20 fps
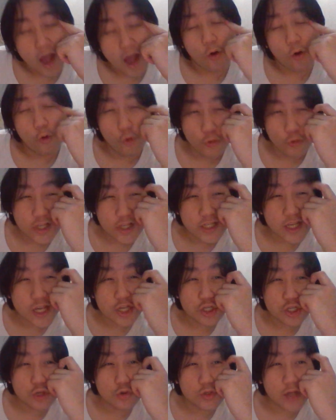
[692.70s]
all these
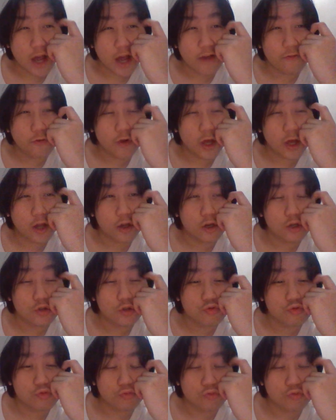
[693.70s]
issues. I feel like I
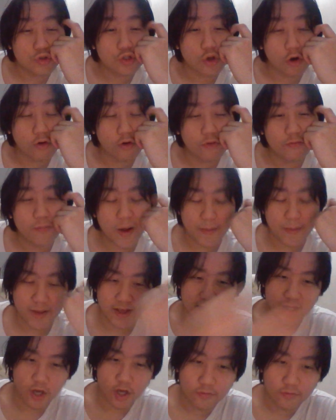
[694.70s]
could resolve by
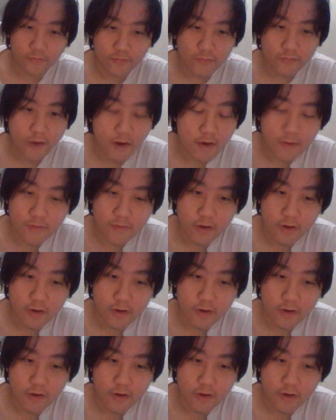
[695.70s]
myself very,